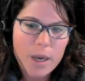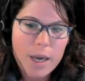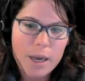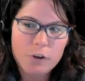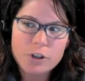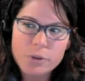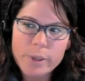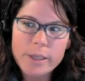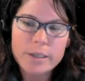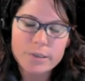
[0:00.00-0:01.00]
If you're
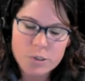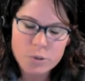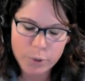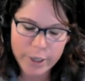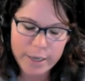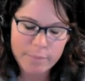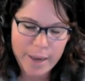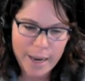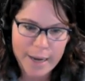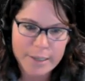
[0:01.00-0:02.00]
doing the spring
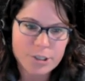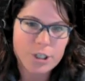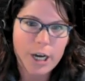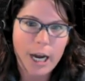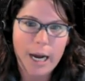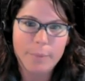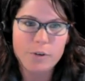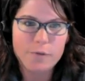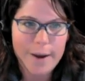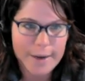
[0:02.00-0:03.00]
match, um, you
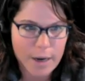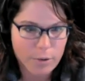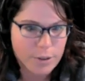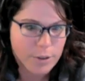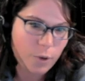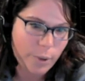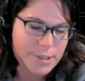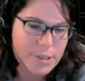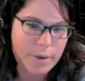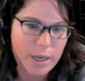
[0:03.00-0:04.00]
find out, of
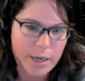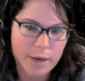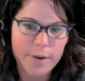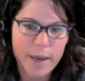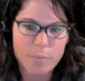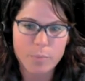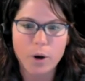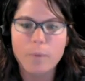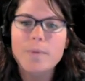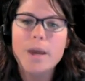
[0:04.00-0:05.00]
course, the beginning of
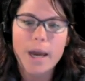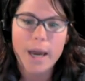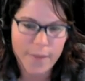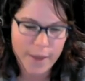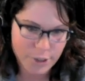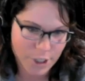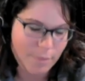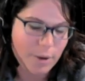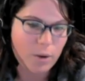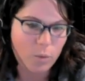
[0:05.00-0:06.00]
April. And then
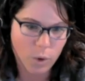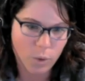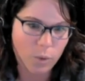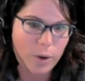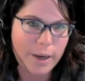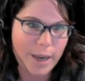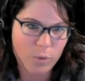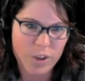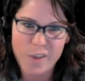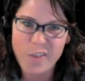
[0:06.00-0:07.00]
Jamie will, again,
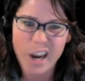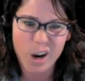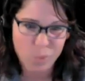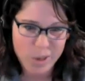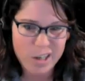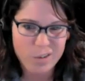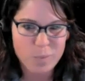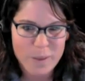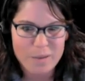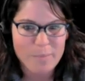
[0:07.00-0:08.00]
within like a week of
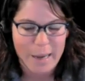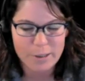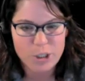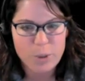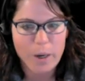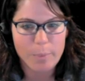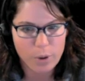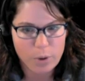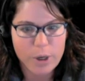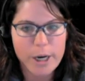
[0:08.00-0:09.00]
being matched to our
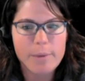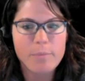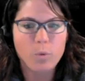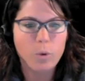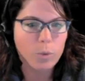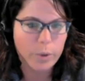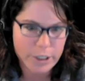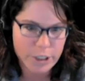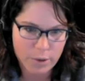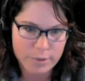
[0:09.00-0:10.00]
program, will
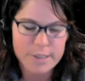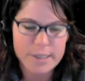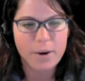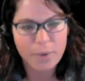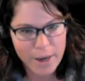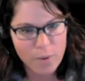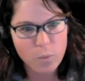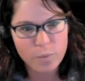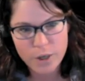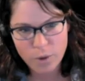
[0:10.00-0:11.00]
reach out and say, okay,
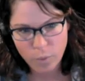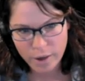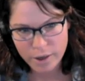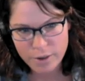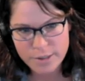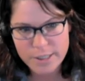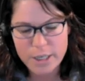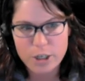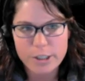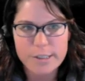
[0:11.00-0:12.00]
you know, where are you
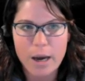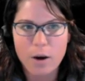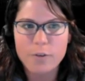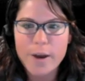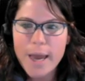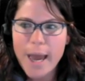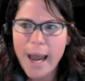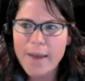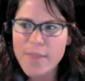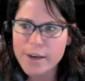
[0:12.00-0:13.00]
seeing yourself?
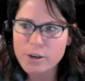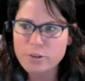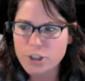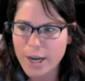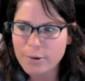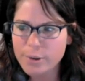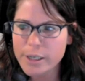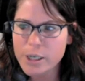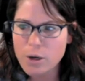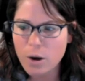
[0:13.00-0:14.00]
And then you
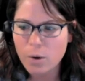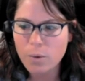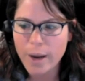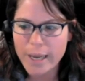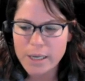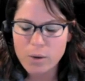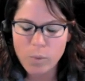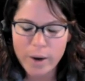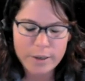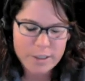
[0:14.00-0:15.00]
generally know
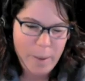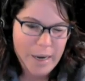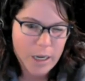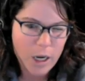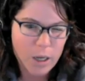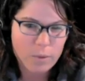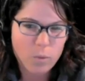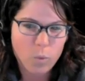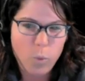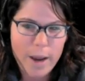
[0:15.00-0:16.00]
anywhere, depending on
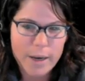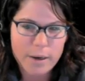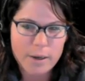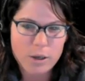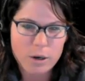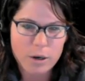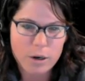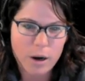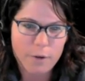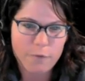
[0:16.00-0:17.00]
when
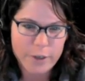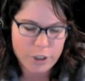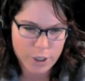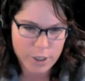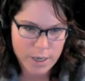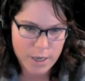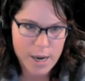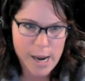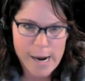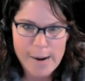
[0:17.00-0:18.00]
you're officially
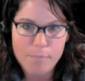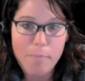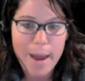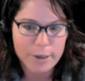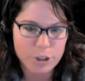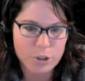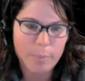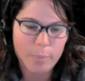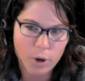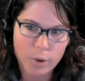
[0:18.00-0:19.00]
um, matched to our
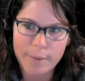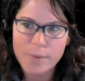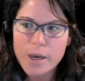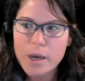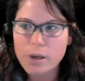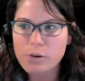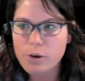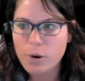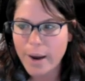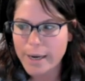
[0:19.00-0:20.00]
program, you
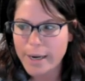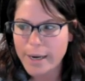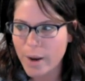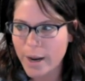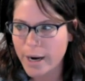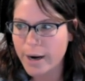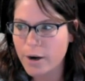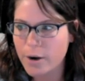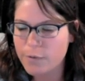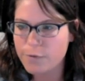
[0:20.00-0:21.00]
know,
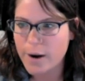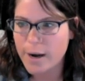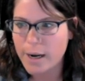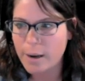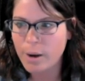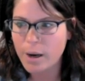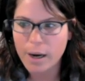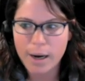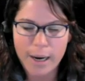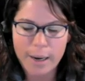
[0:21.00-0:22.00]
anywhere from
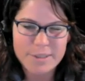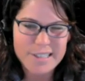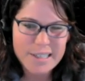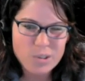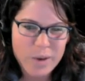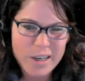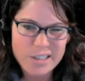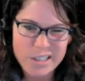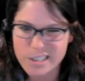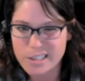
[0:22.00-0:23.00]
um, six
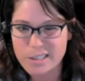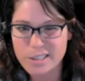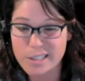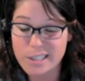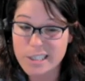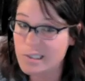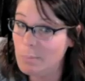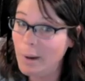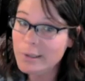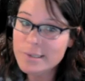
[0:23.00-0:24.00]
weeks to to six
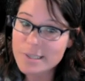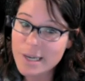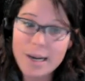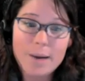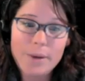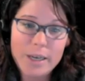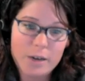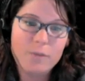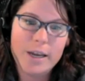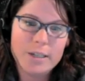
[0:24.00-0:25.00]
months um, in
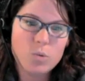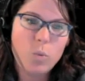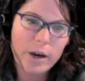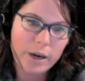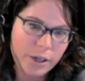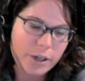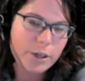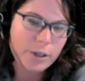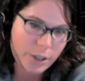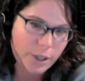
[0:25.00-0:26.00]
advance where you're
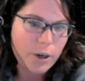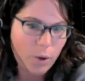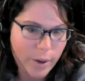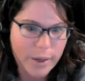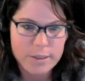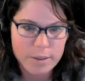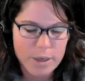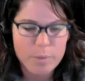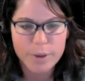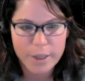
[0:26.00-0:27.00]
you're going to
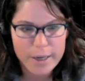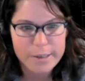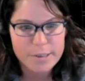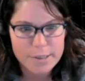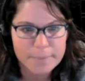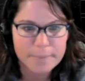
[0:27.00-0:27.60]
be placed.